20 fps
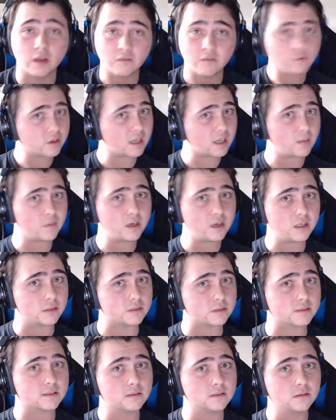game it
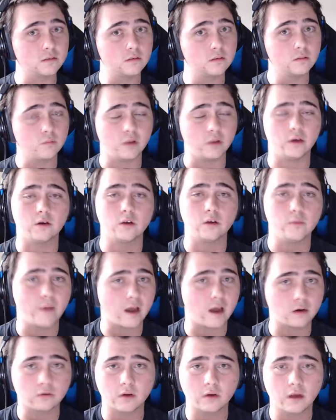is, PlayerUnknown
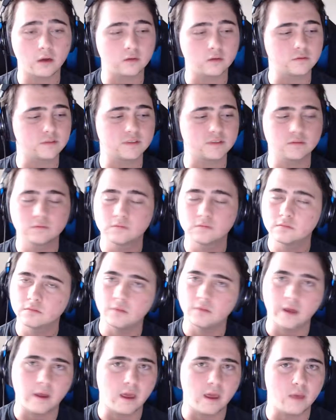Battlegrounds,
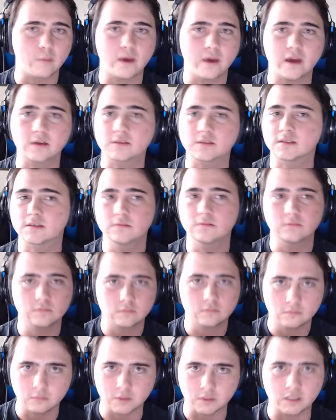Apex,
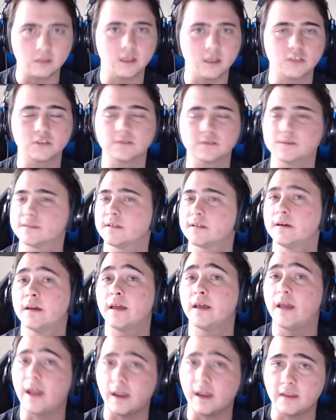League of Legends,
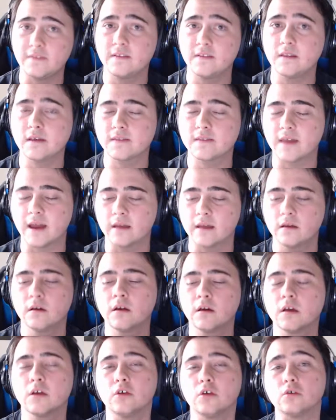anything like that,
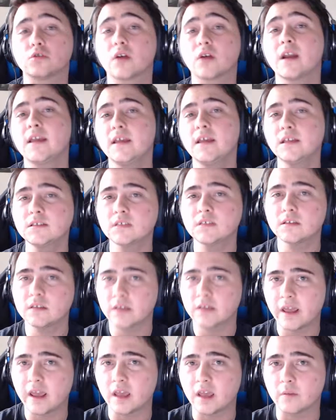you try to get into their
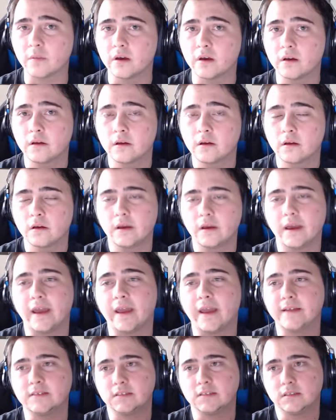game
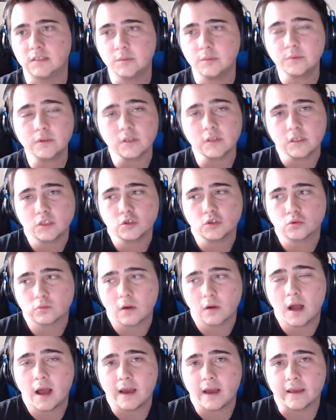and deliberately
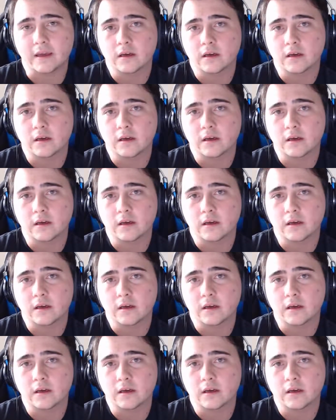try